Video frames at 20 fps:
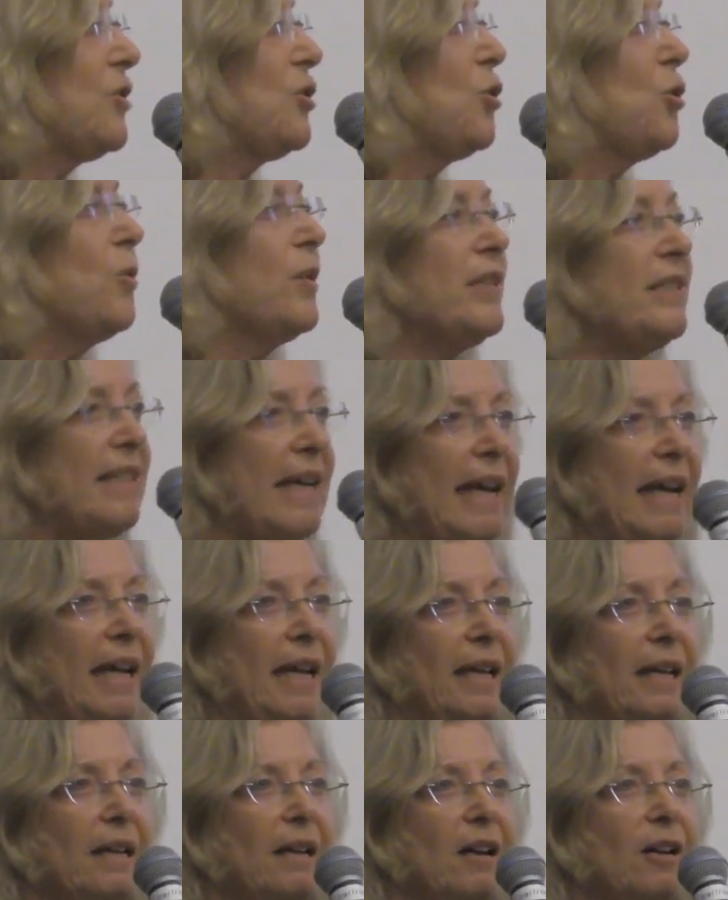two a
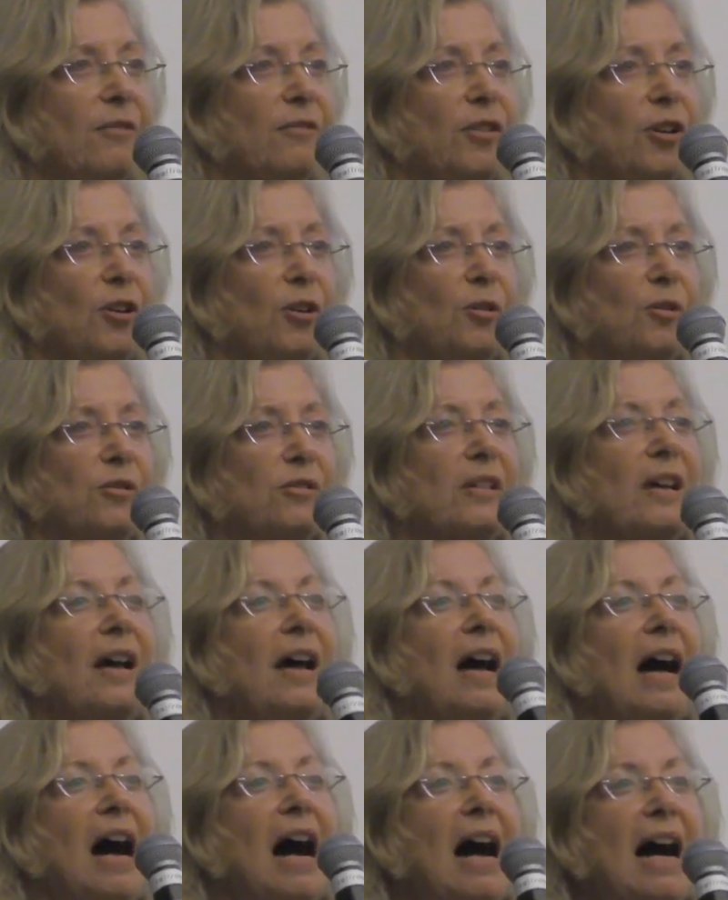day of those.
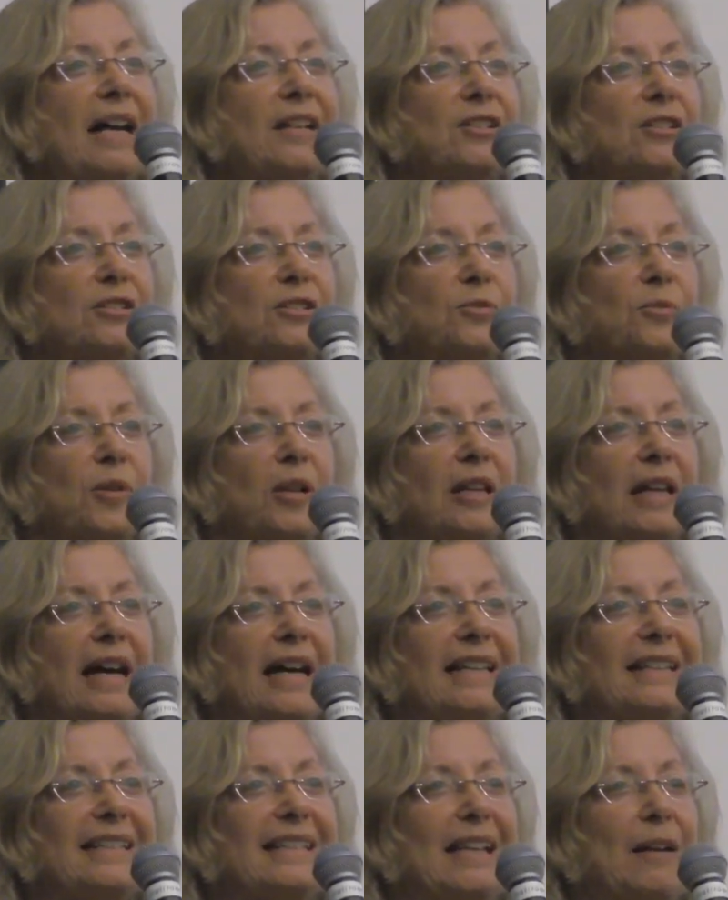I just
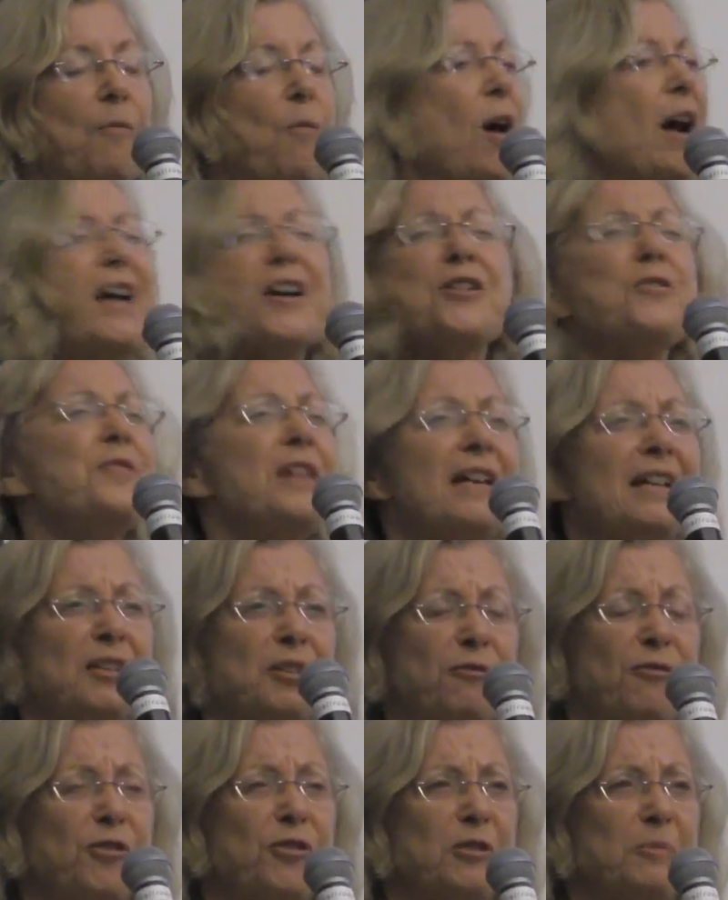realized that, why are you not on
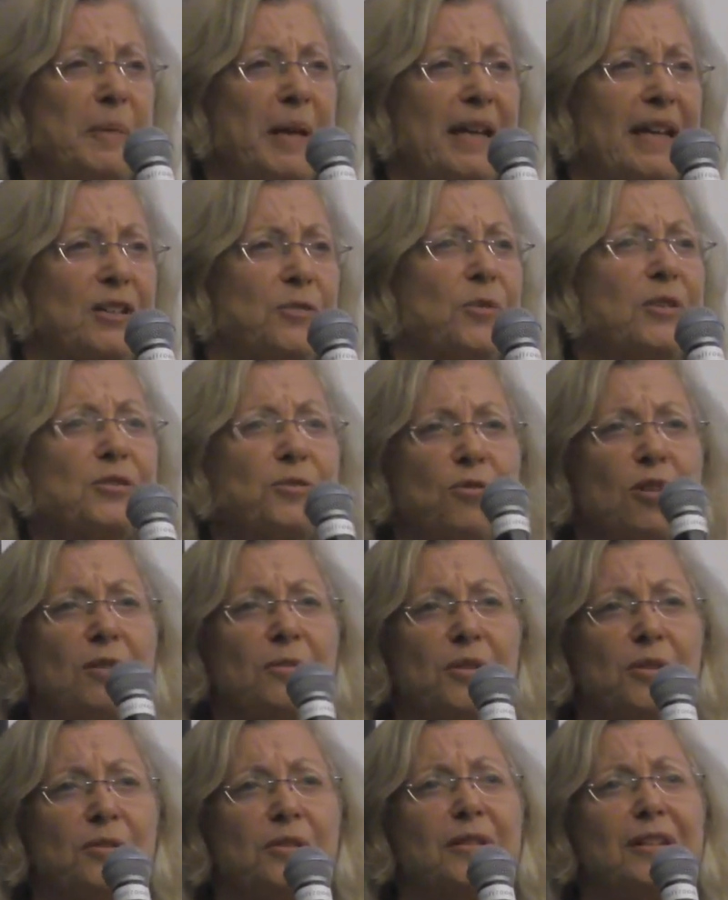the first page? What's wrong
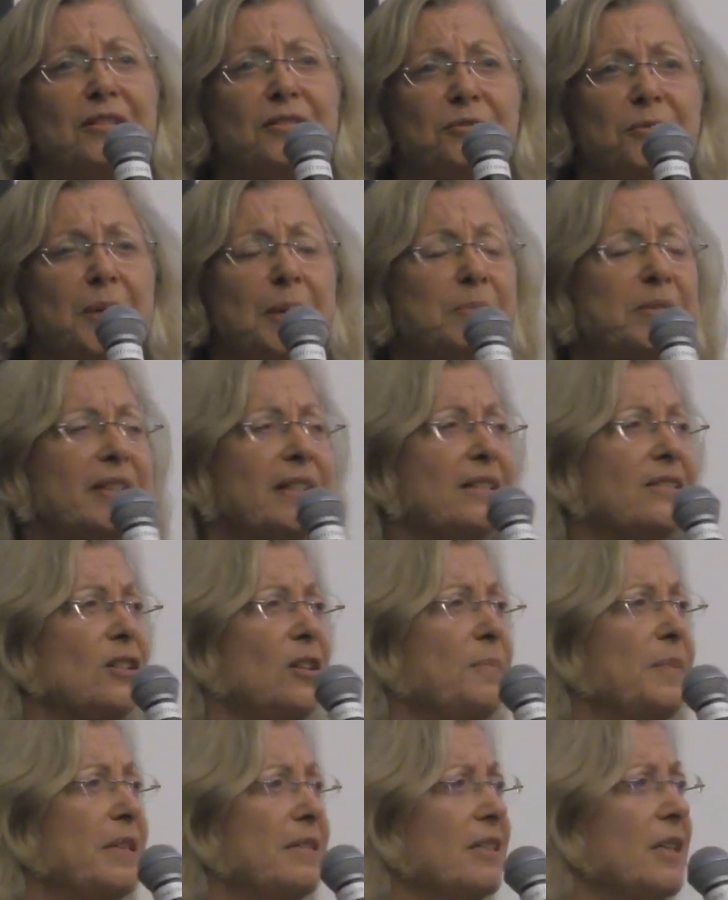with you? Your website's all
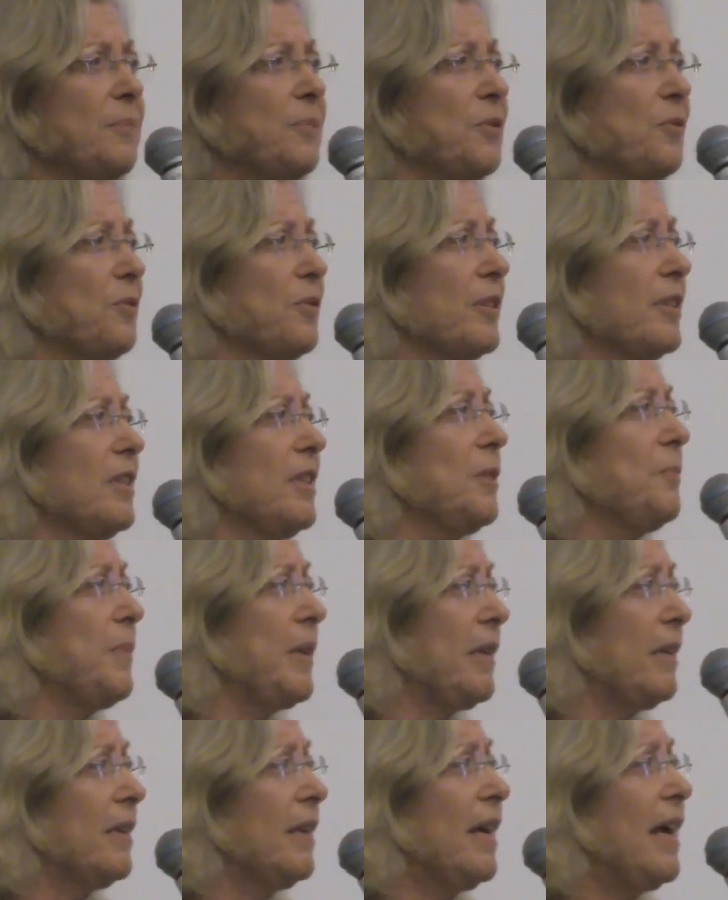messed up, you really need
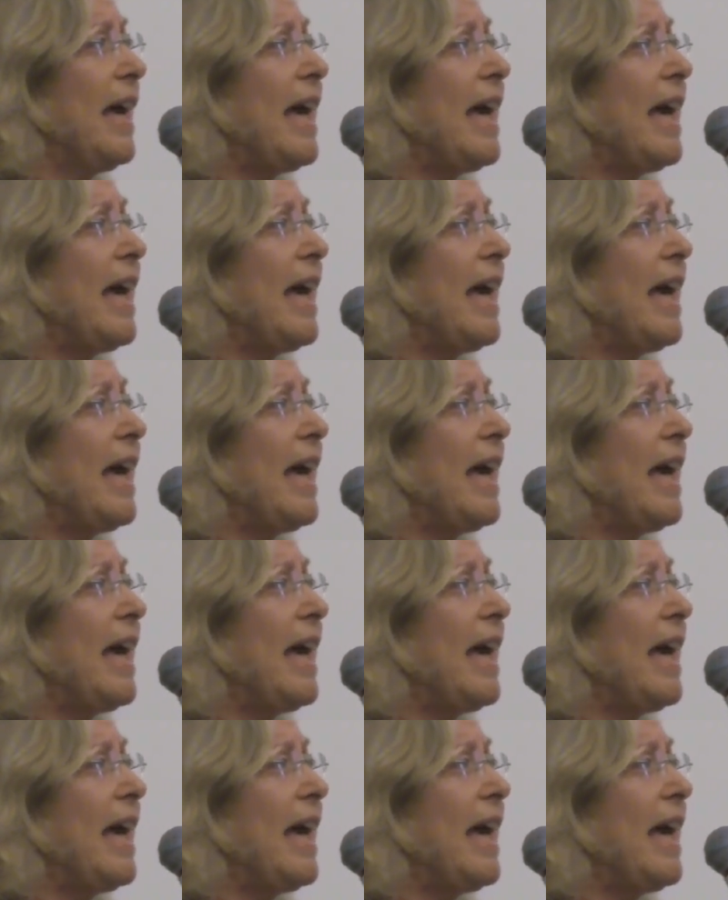me.